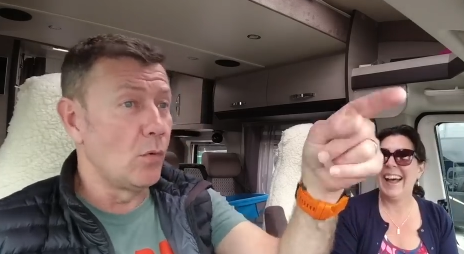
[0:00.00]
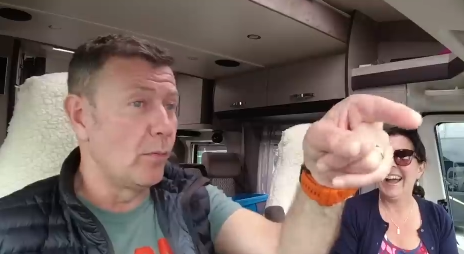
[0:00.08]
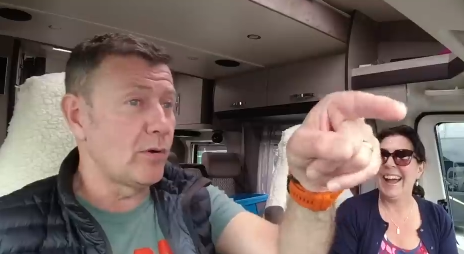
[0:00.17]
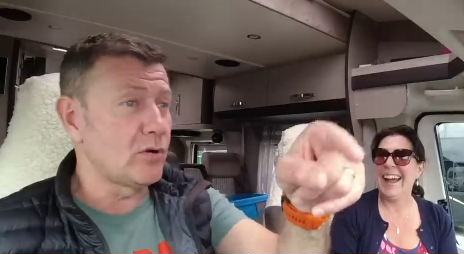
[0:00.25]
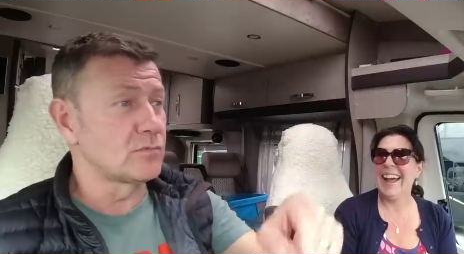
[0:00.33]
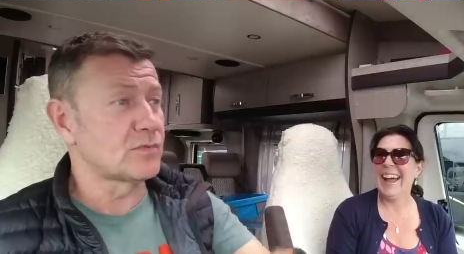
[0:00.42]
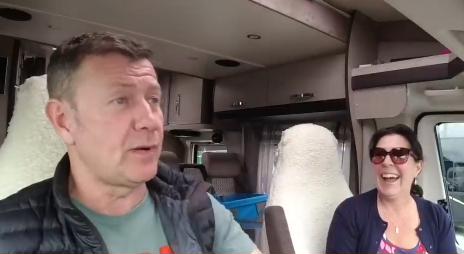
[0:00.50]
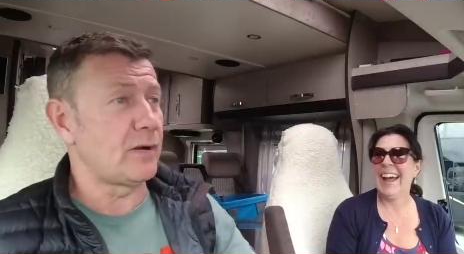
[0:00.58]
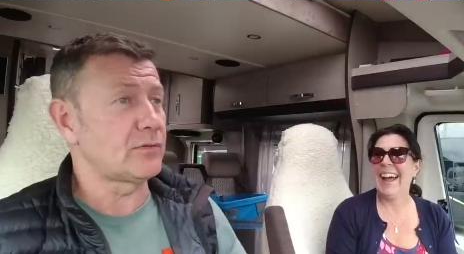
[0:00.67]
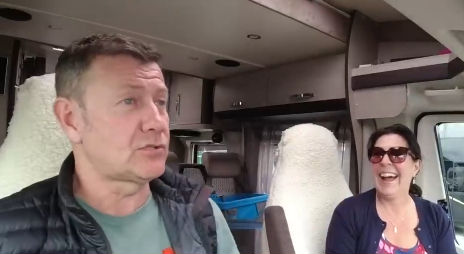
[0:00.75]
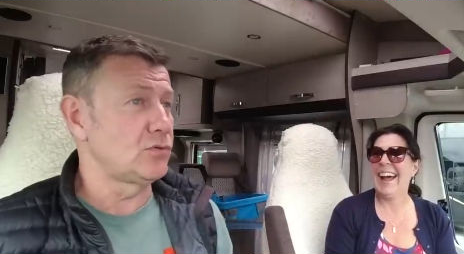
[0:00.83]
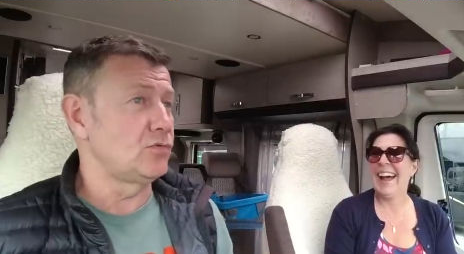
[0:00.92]
Speaker 1: a woman comes
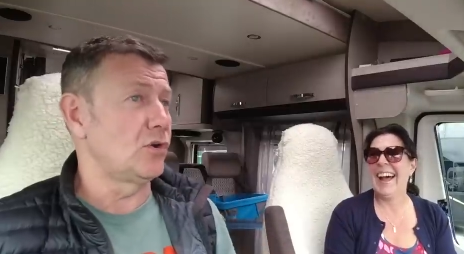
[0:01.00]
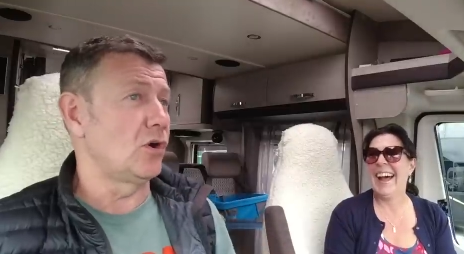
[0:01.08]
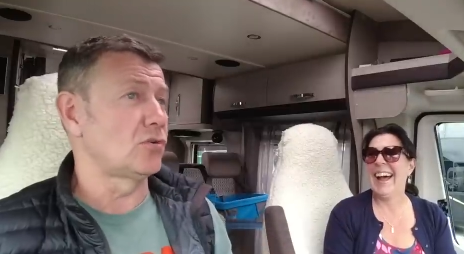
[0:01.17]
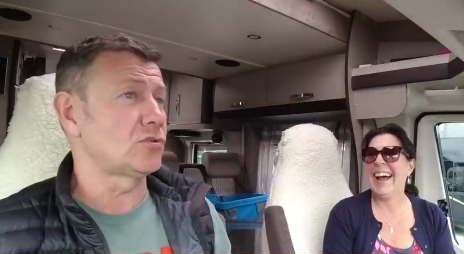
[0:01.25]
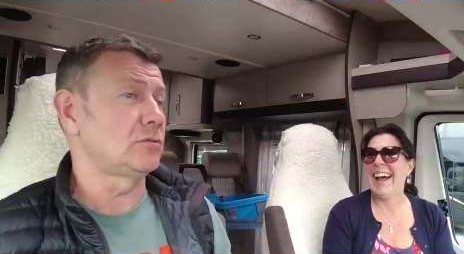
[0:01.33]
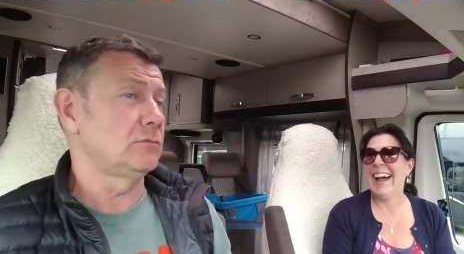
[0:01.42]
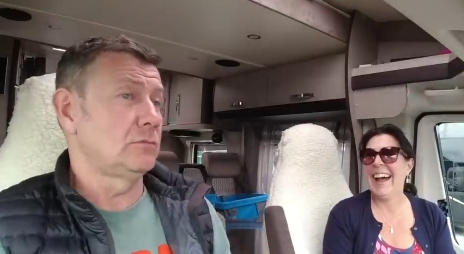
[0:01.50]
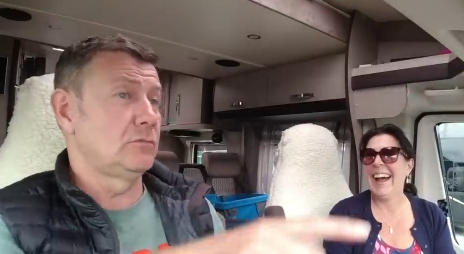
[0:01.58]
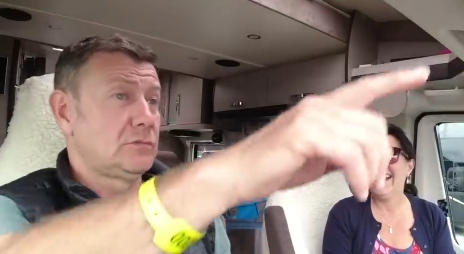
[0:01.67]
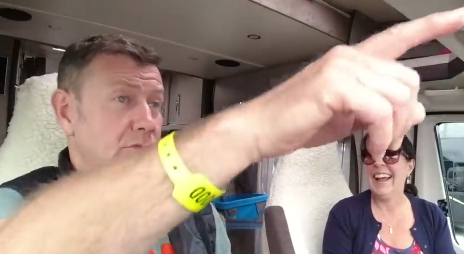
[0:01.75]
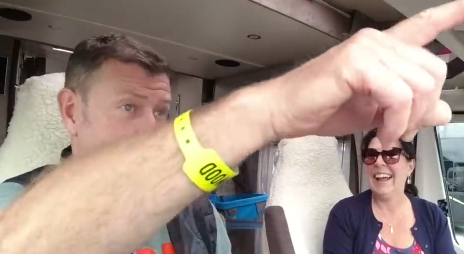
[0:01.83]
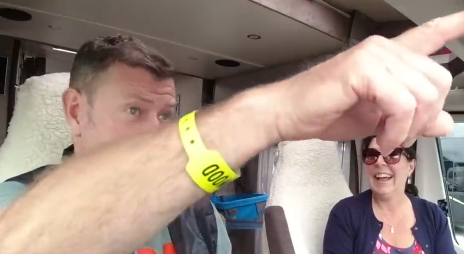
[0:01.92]
back with two dogs,
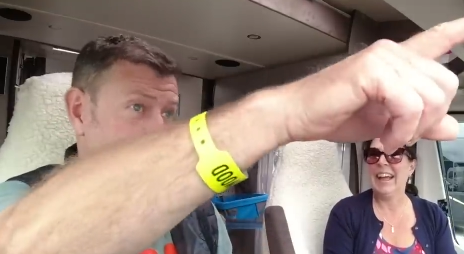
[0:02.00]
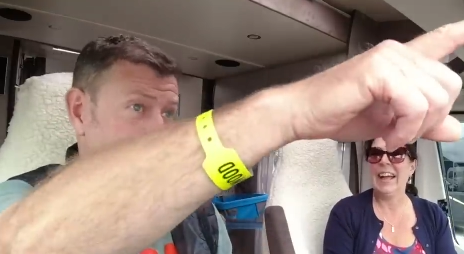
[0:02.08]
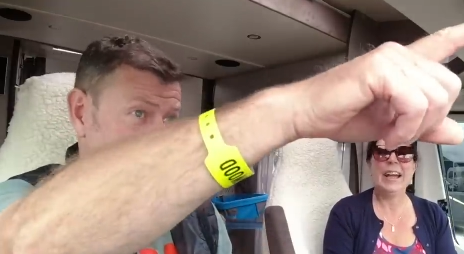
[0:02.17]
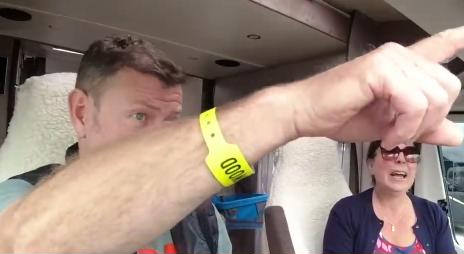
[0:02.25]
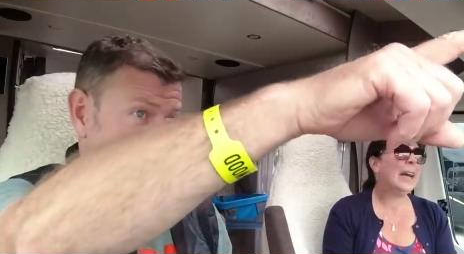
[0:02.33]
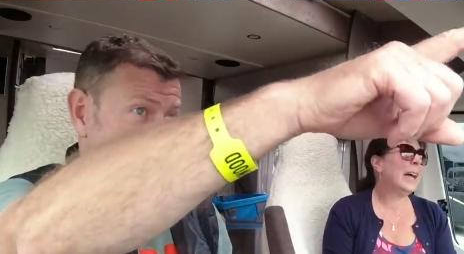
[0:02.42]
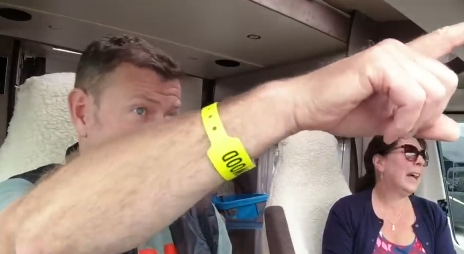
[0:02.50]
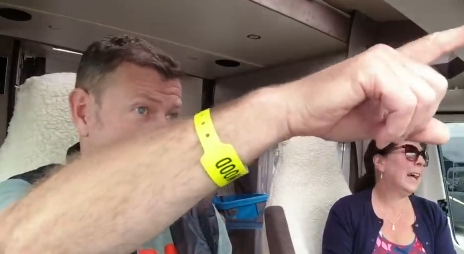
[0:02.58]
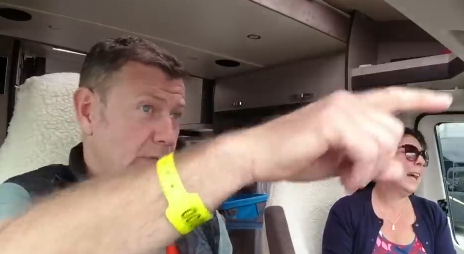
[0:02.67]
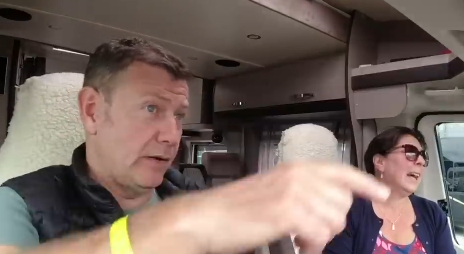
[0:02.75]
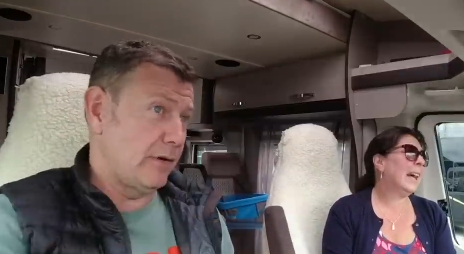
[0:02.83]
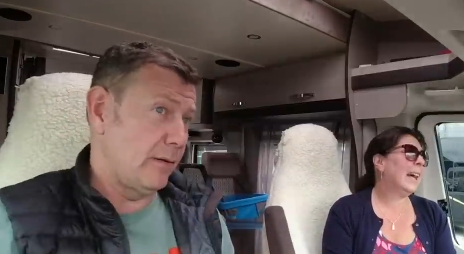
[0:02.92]
tell her to walk
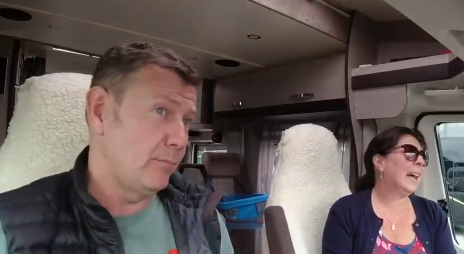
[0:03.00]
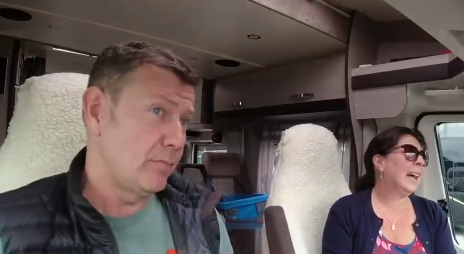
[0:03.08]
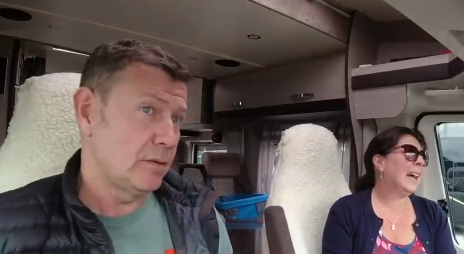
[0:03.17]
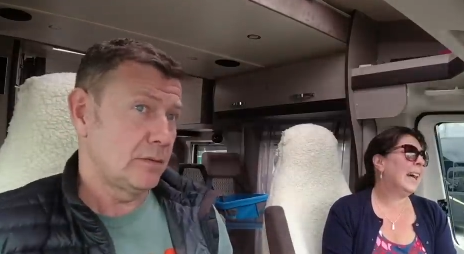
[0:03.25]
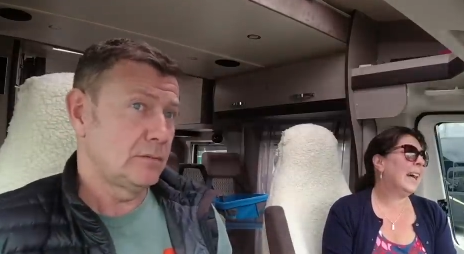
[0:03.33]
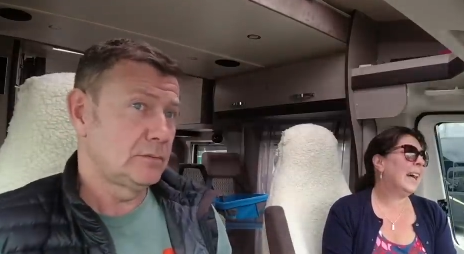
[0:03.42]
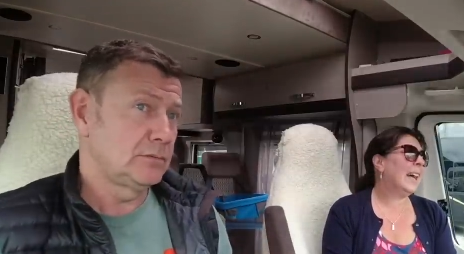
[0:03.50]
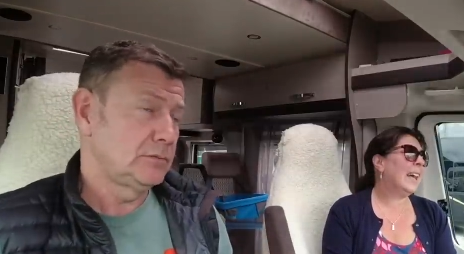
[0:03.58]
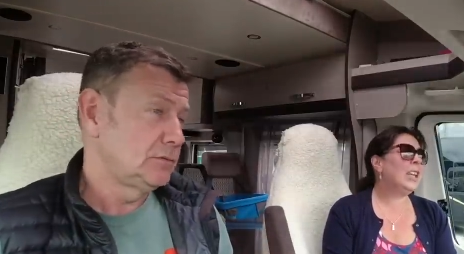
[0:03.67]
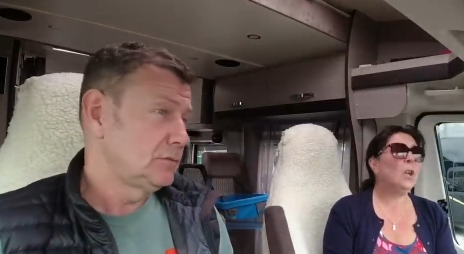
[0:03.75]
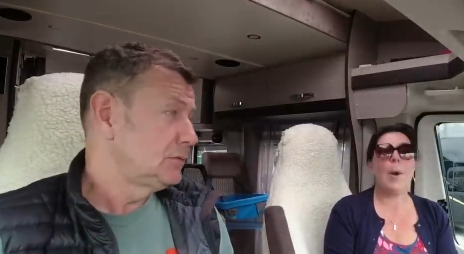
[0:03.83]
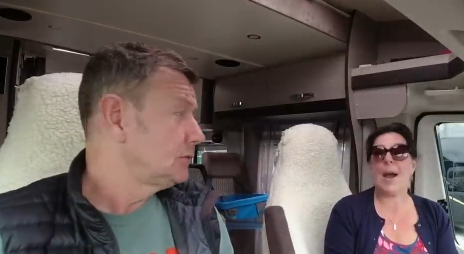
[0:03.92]
up that ramp.
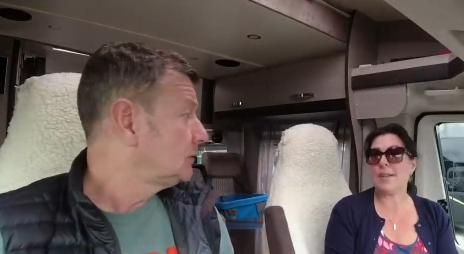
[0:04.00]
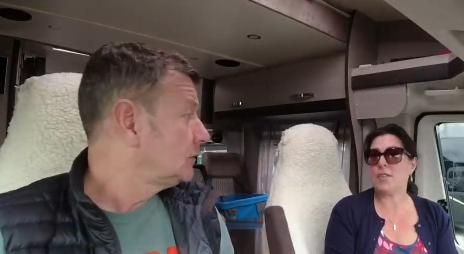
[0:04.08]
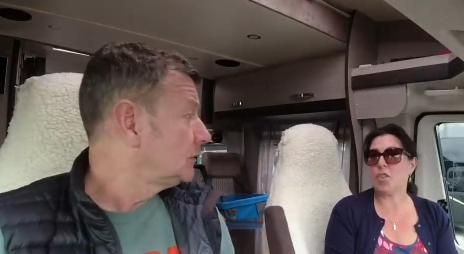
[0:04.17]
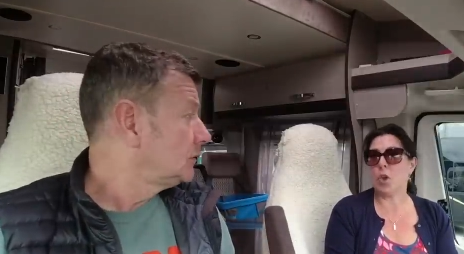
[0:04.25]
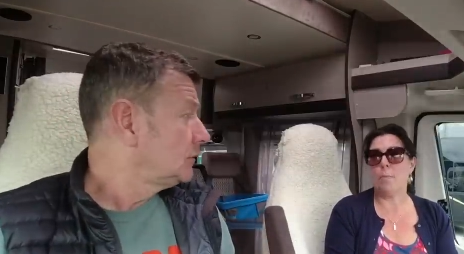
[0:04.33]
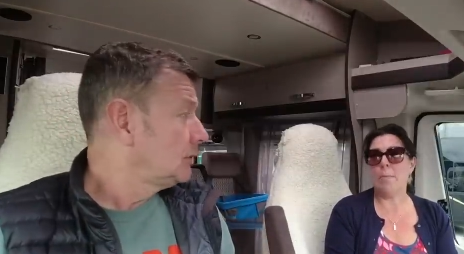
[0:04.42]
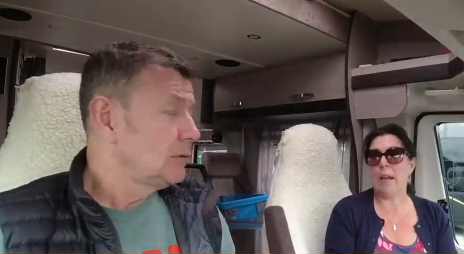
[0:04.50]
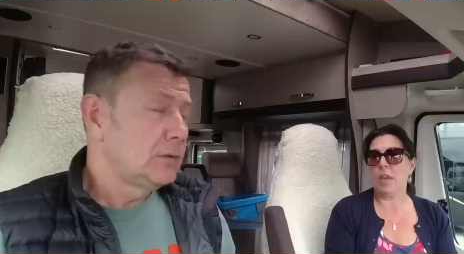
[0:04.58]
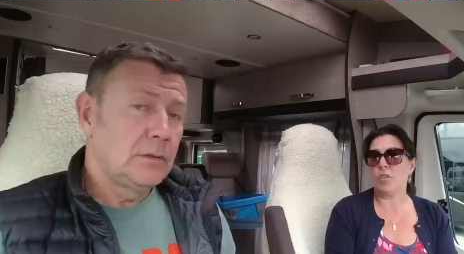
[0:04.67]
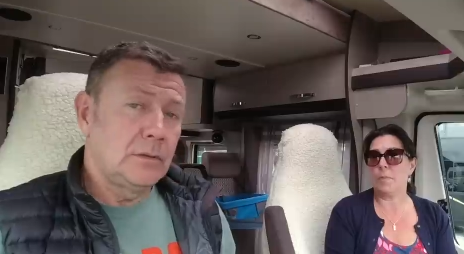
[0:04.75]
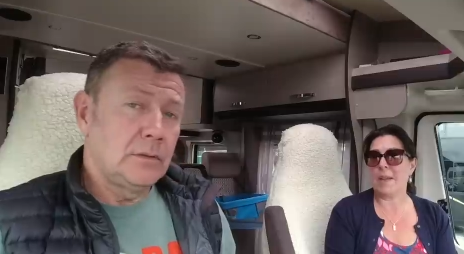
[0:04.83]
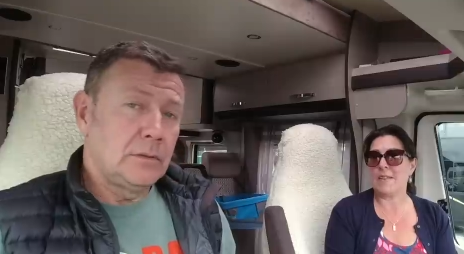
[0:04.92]
Speaker 2: You are so
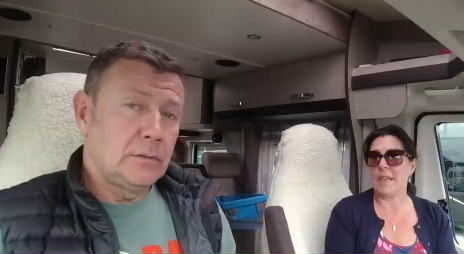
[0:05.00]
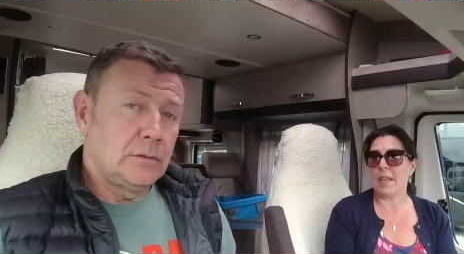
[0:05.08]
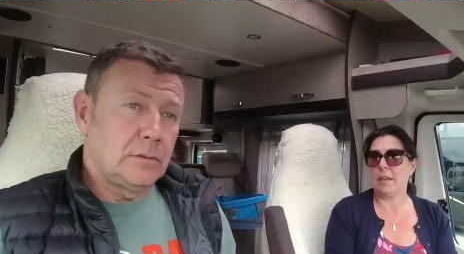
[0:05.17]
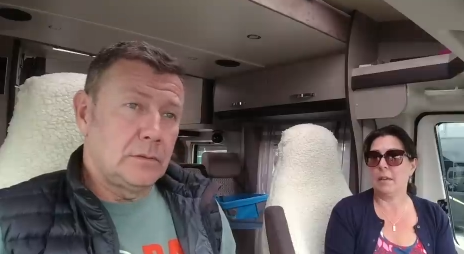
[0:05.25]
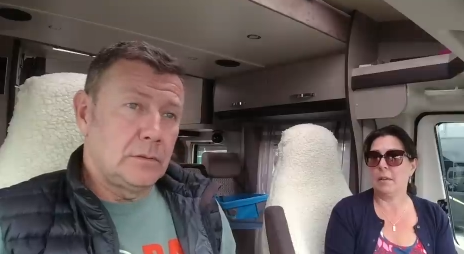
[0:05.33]
melodramatic.